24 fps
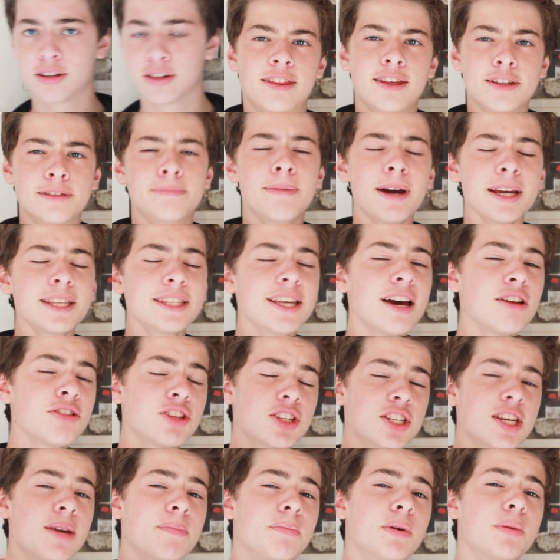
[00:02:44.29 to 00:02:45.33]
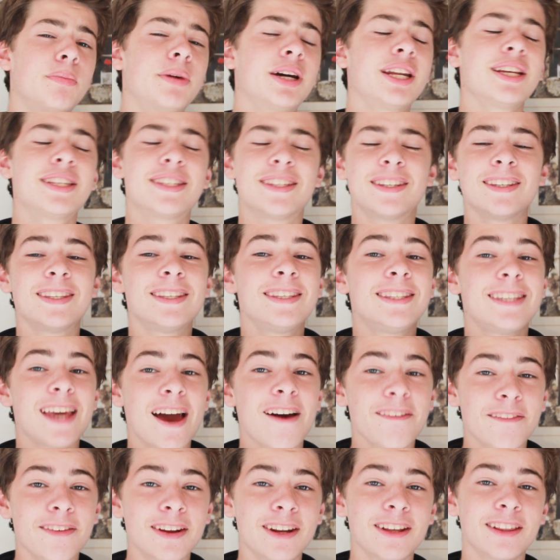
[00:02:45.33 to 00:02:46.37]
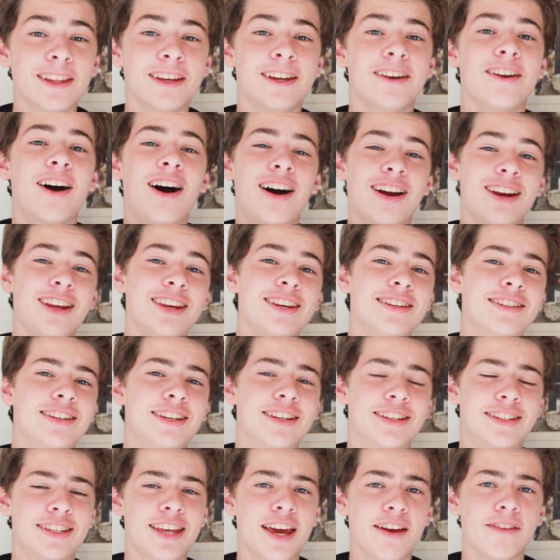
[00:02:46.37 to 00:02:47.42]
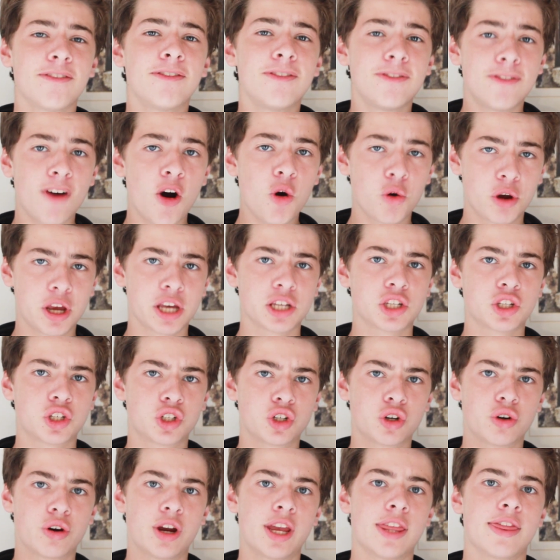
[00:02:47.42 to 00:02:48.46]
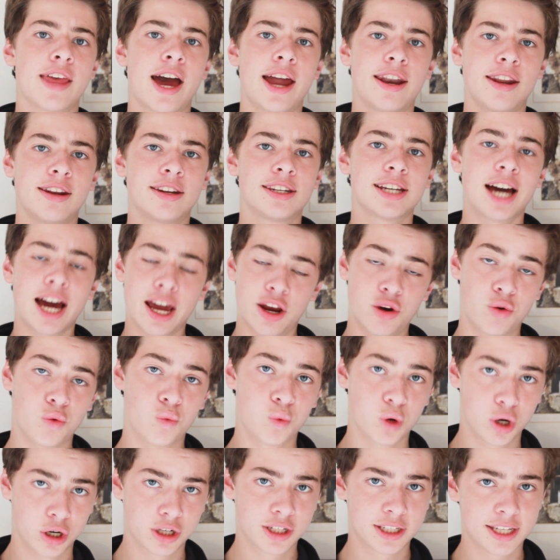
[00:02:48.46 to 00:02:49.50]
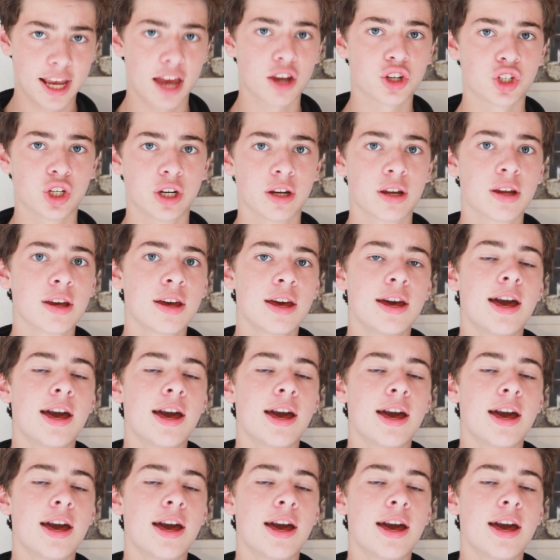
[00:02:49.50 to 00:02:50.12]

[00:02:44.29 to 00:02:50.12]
This might sound simple, but it's definitely not easy to stay focused during that entire work session.